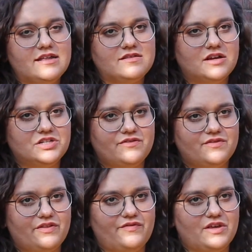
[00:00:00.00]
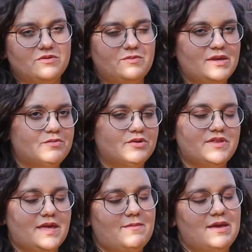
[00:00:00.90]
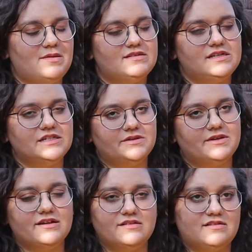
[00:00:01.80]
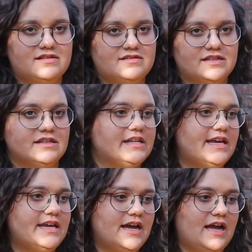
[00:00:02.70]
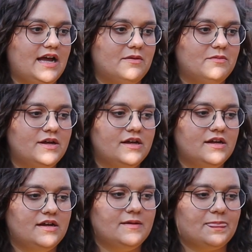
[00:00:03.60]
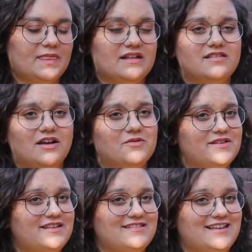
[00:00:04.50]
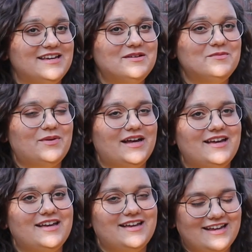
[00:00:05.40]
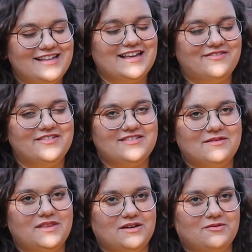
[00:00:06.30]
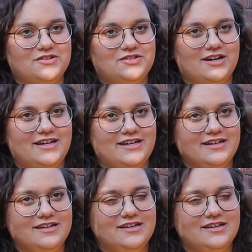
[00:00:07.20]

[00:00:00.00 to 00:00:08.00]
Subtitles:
It's not just for the few people who they maybe see do it consistently. That's not always easy, but it's definitely something worth trying.